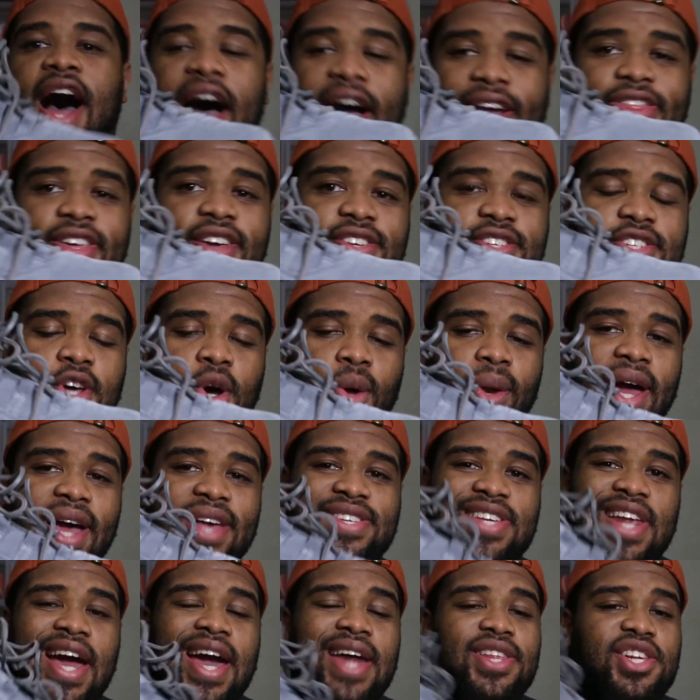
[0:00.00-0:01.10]
I think so. Like I
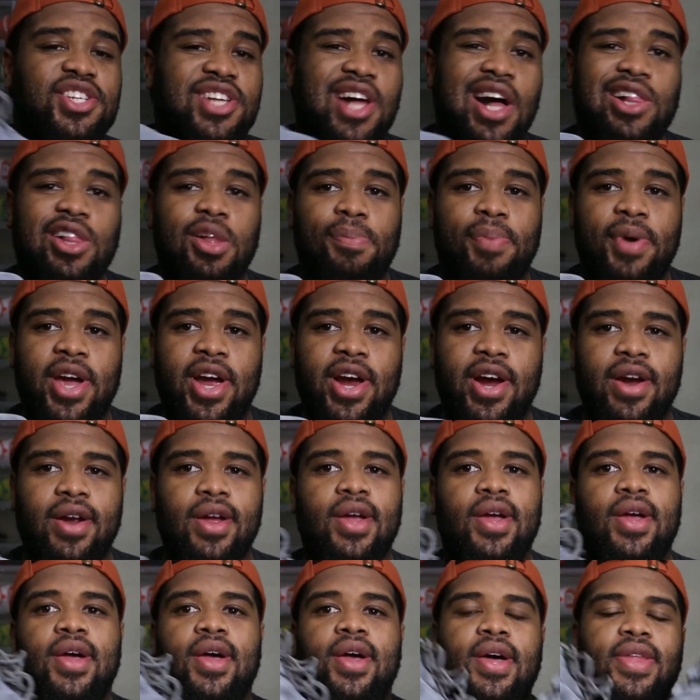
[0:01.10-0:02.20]
said, I got the chocolate pair.
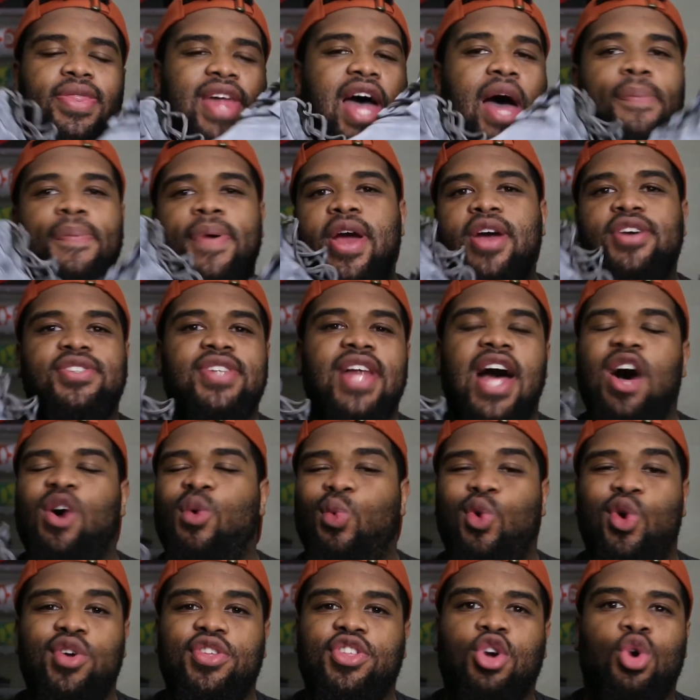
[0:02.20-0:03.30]
That pair is not
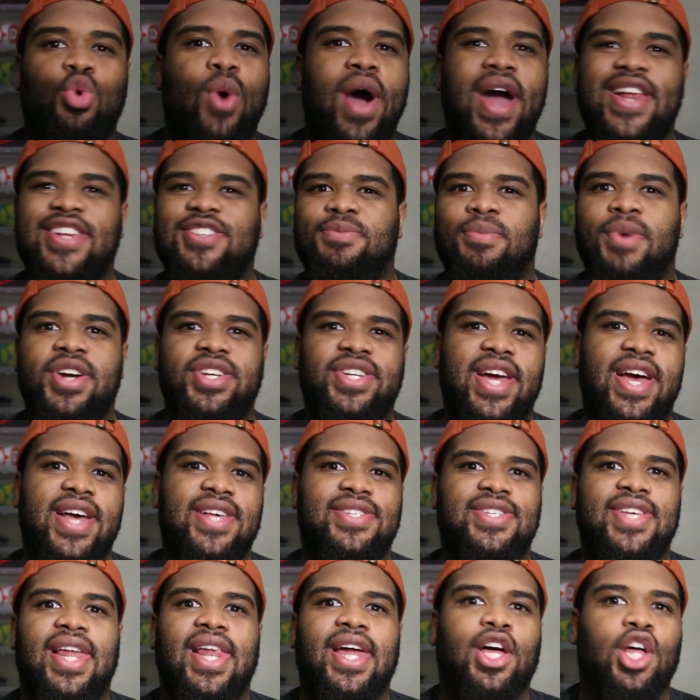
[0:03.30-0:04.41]
worth quite as much as,
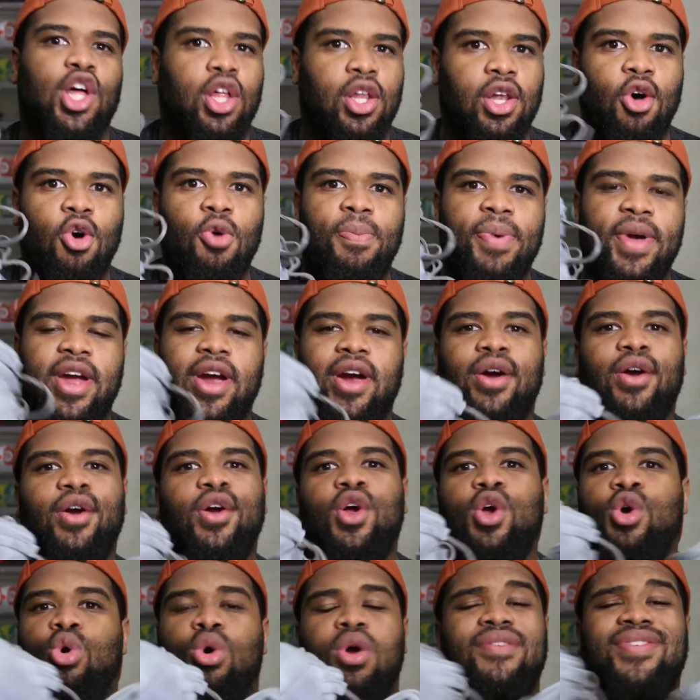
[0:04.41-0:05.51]
say, like a glow pair
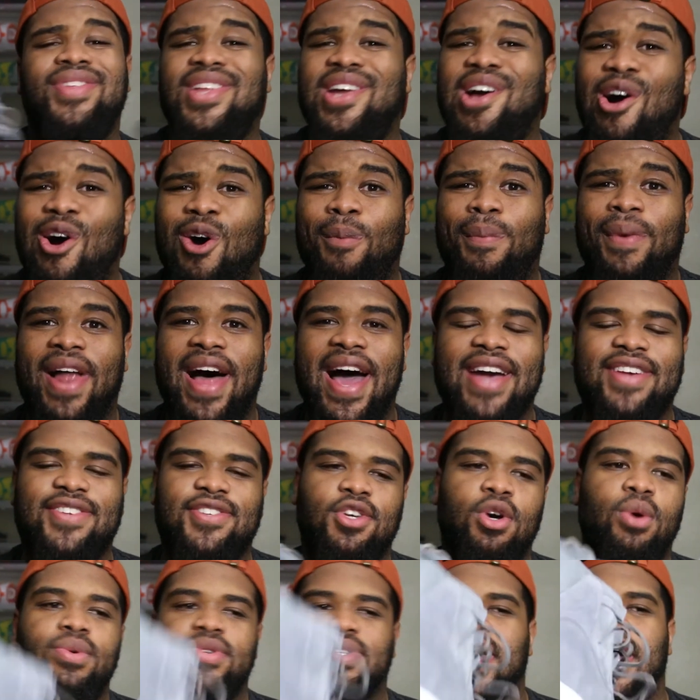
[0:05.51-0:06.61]
or even the all black.
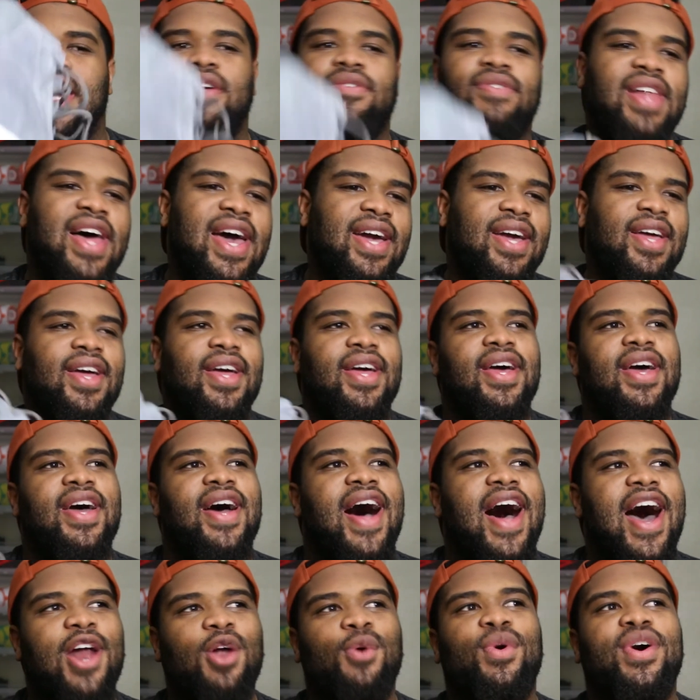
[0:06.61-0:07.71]
So it was kind of like,
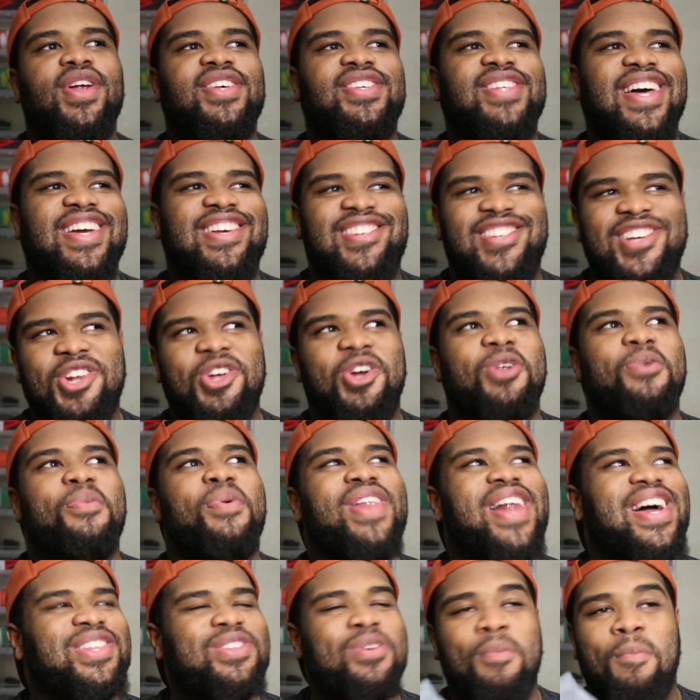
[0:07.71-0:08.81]
I don't want to like shit on
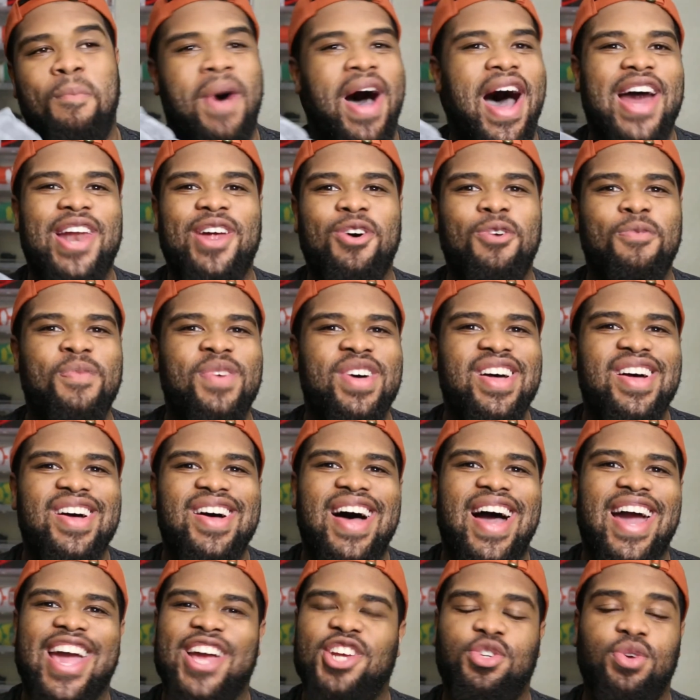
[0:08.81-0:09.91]
like the bottom,
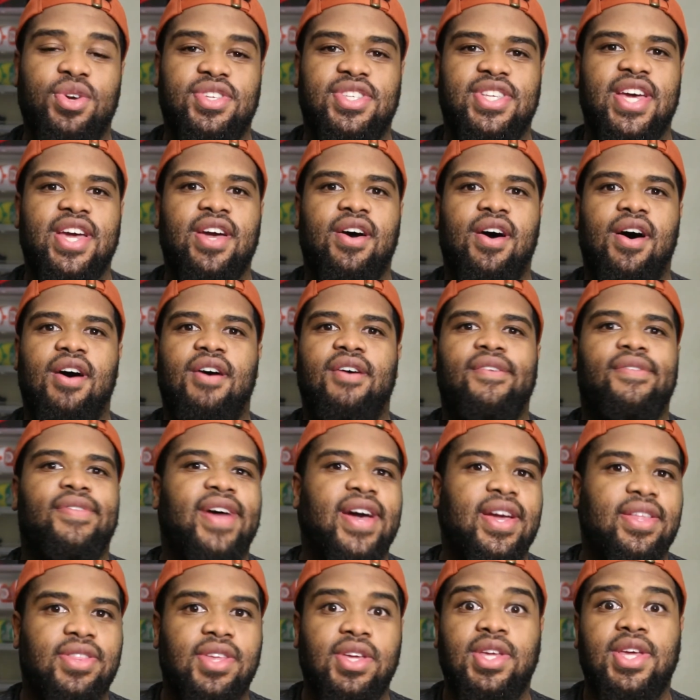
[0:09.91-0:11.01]
I guess you could say, of like the